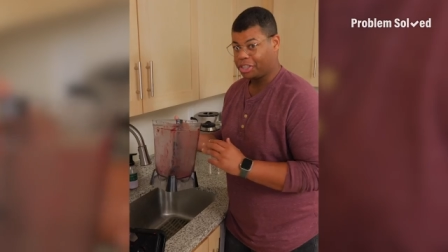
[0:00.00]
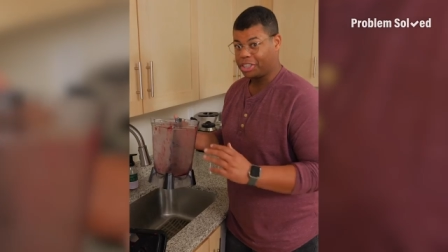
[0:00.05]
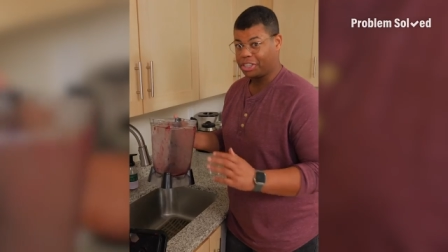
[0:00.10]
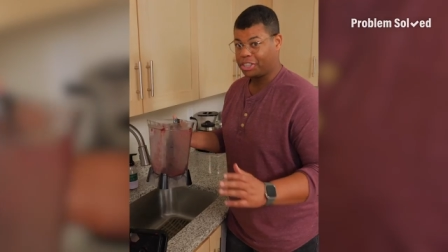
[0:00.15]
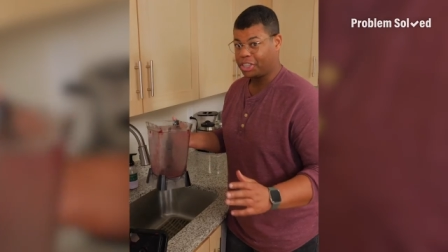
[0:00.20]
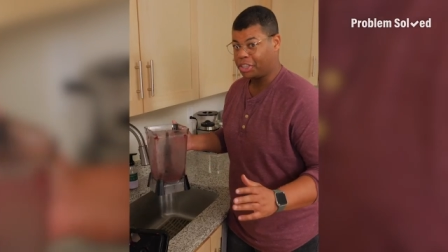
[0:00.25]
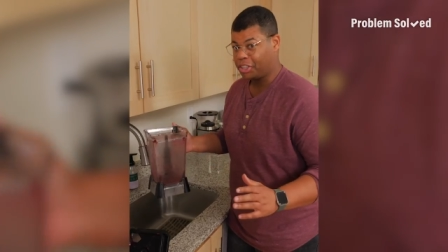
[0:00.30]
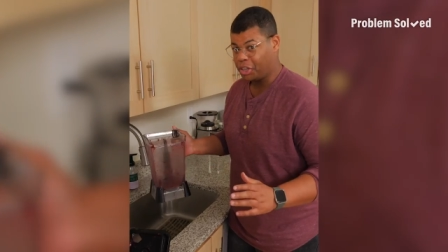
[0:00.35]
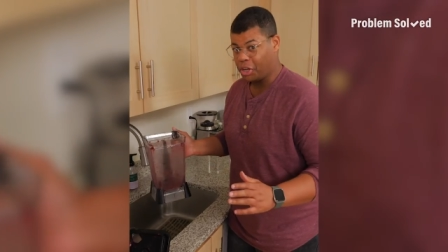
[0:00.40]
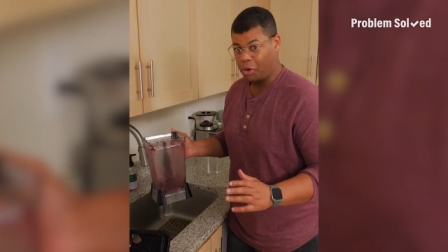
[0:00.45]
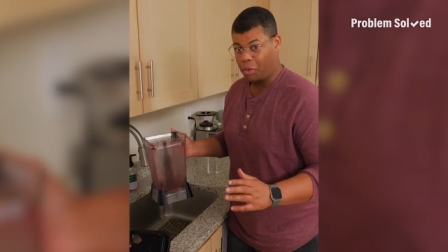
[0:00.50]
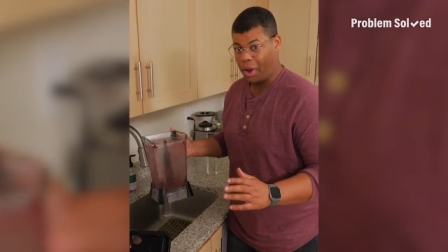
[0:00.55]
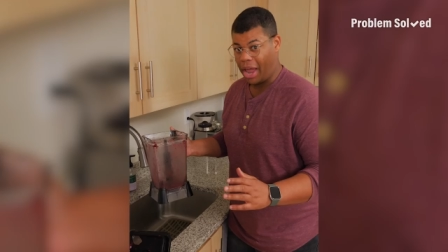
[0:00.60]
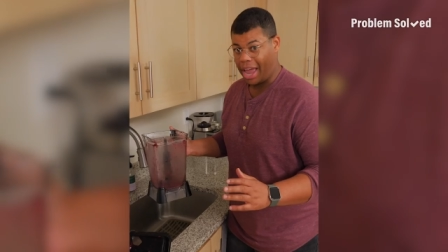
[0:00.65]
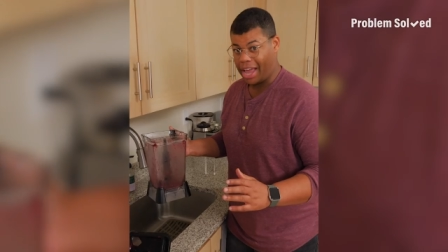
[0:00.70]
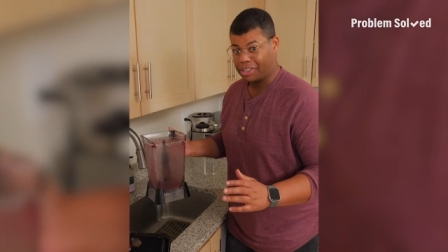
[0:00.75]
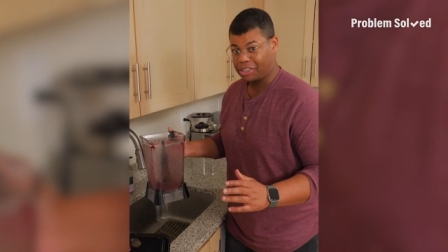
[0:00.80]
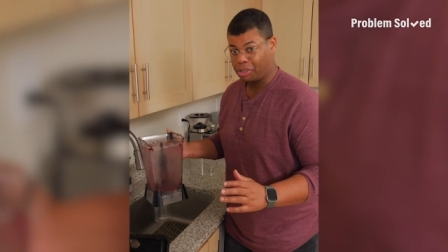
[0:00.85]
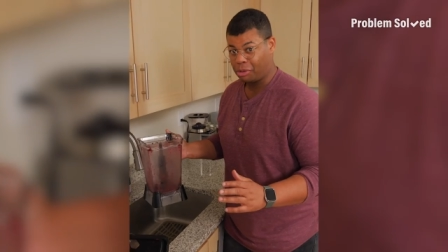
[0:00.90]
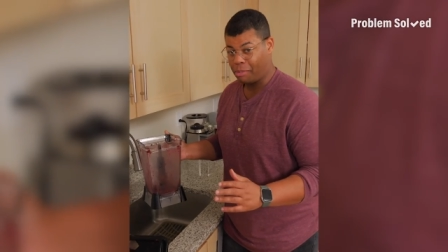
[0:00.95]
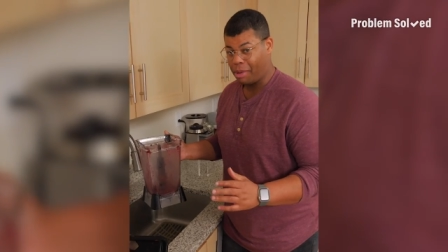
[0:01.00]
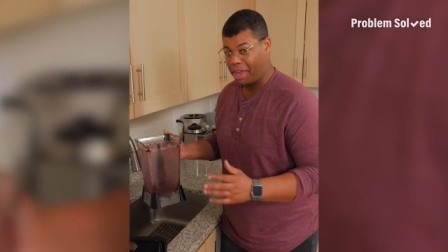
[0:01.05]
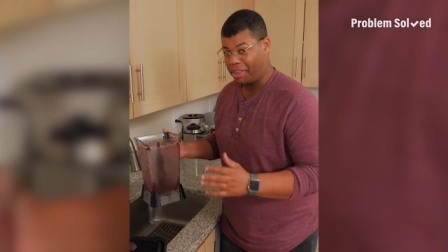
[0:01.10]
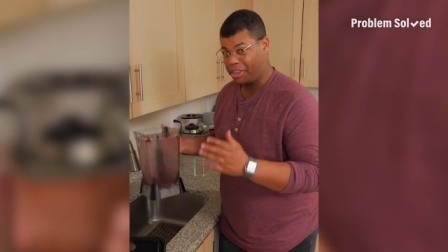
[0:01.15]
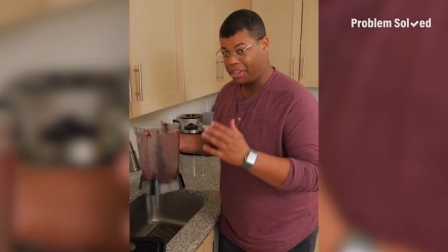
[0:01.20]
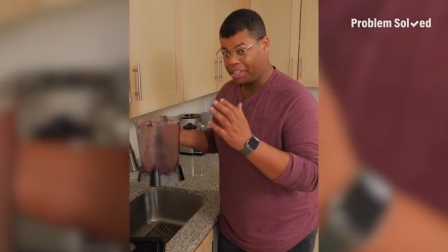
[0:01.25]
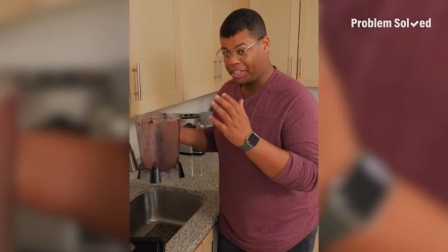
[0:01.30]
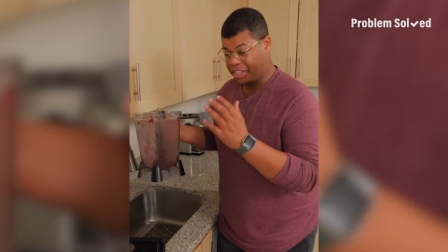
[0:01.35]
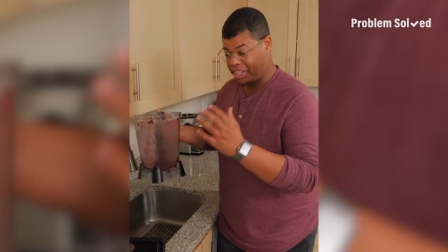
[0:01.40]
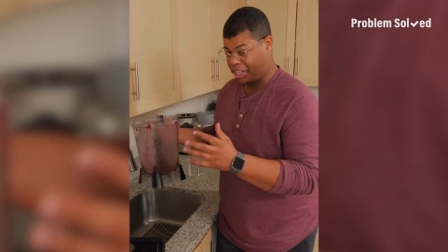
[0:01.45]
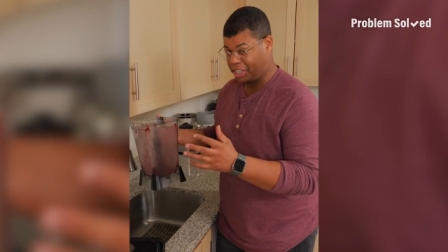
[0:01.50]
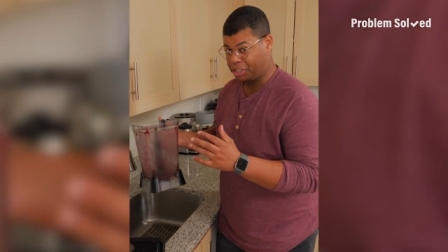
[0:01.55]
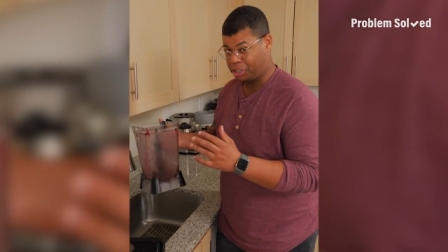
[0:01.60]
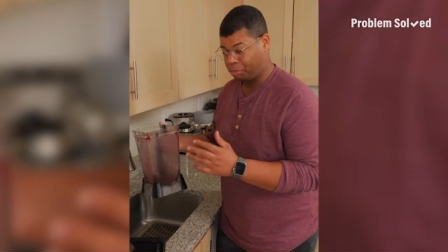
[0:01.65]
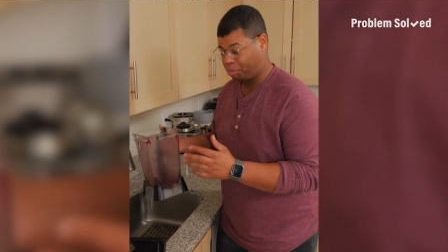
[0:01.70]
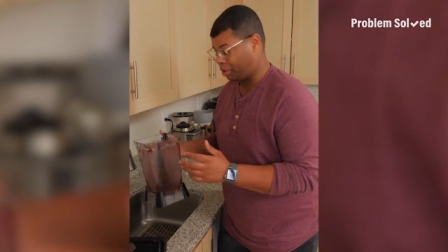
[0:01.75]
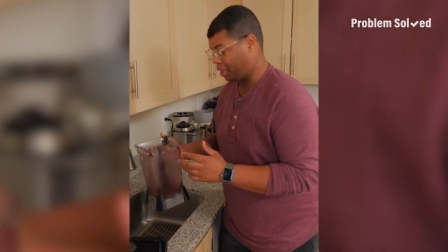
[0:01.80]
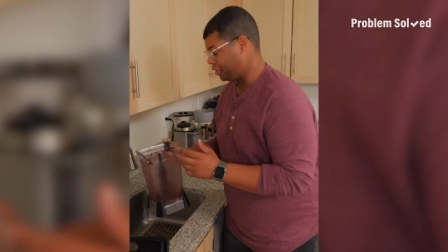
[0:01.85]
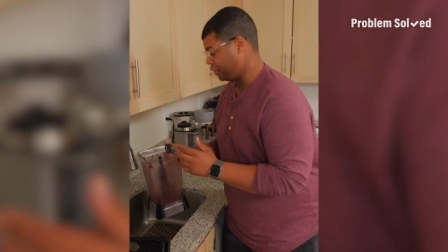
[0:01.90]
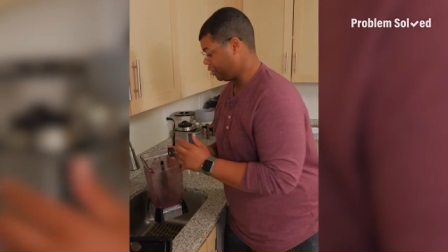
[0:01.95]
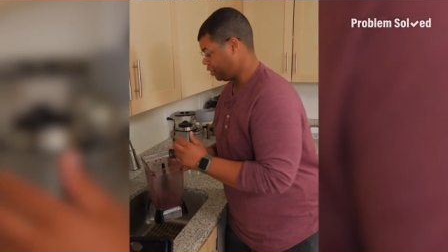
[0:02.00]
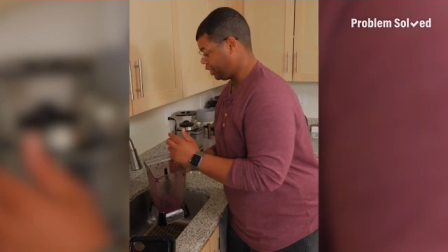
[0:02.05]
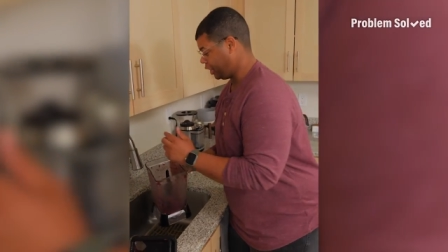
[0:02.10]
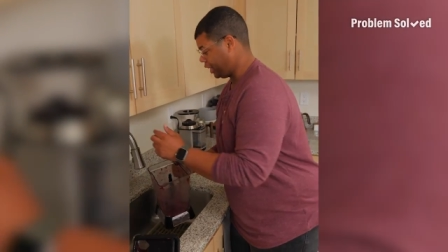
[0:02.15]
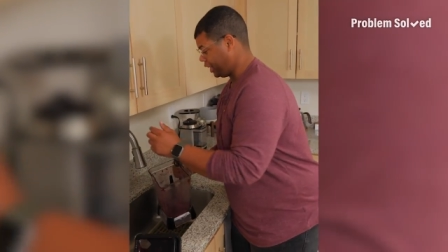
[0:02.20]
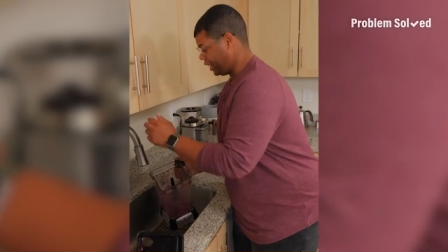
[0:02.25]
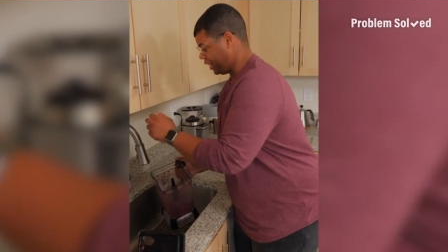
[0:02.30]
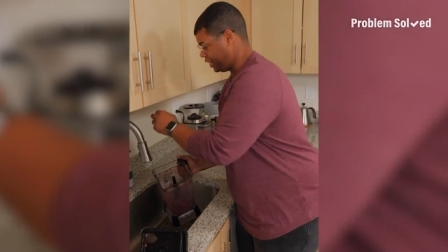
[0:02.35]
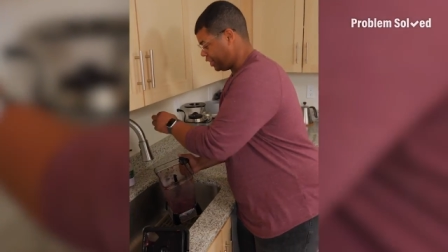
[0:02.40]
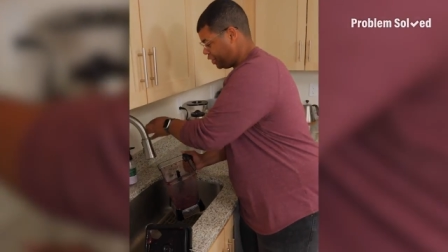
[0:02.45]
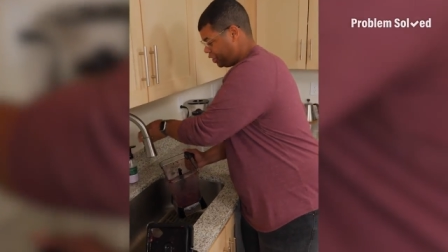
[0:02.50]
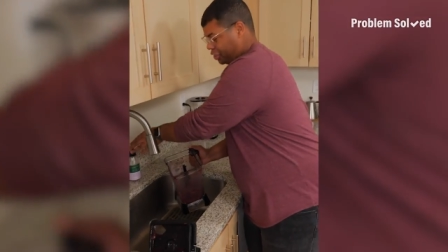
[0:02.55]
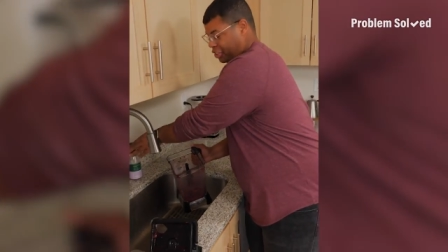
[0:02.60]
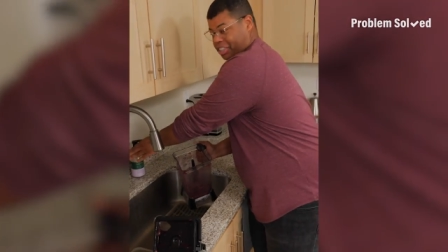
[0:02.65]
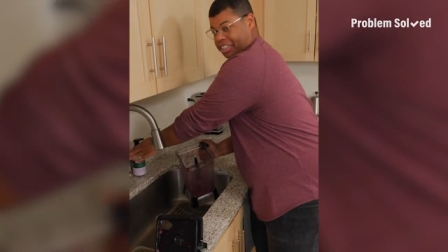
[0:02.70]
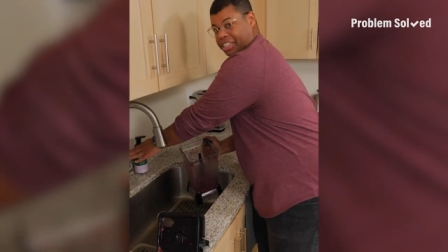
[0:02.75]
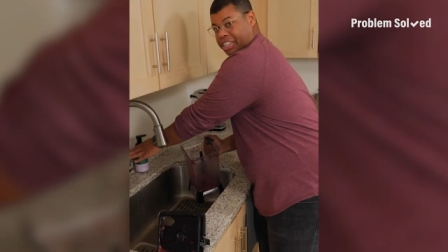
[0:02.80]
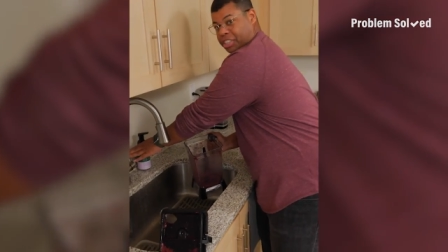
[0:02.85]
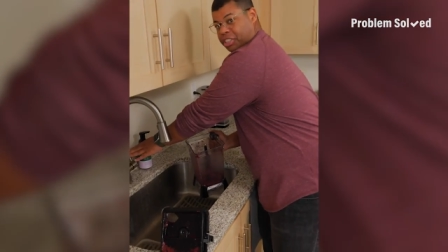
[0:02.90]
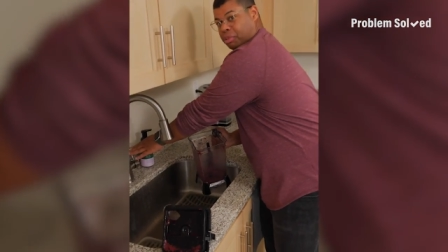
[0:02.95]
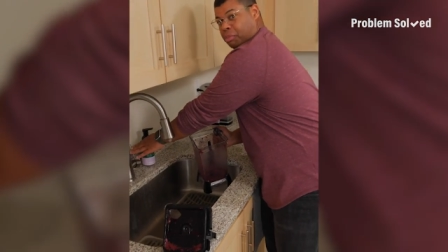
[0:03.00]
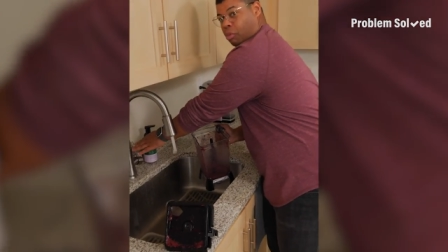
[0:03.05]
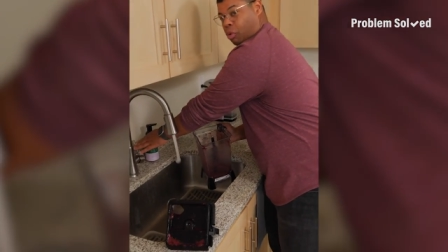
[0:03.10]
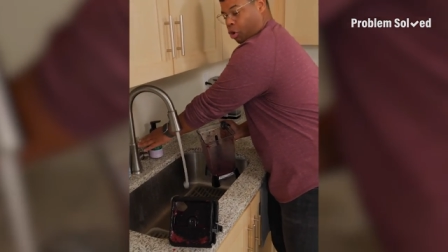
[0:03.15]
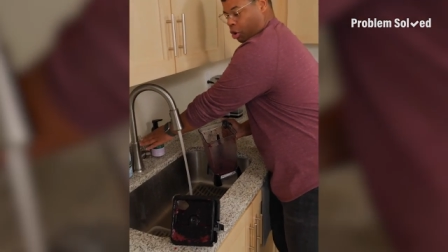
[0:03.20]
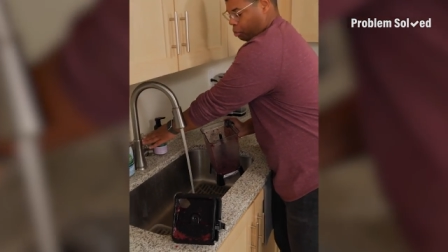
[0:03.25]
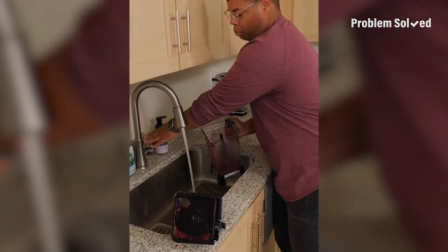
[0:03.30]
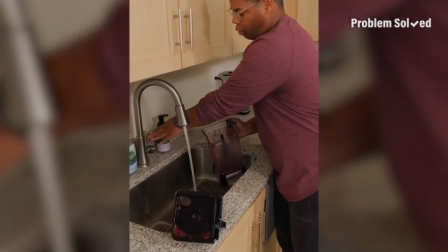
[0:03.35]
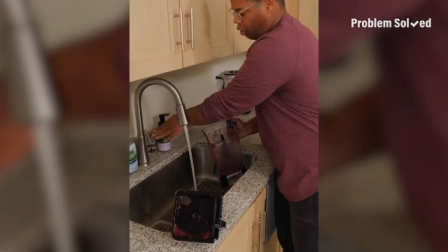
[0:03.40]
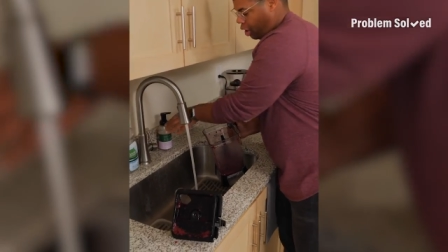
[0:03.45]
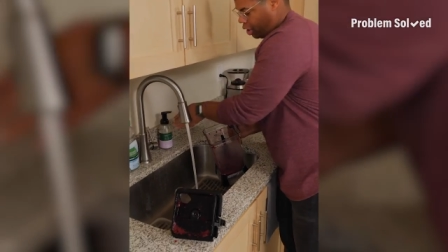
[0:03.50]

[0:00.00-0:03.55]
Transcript: This is the no hassle method to get your blender clean. You just need some warm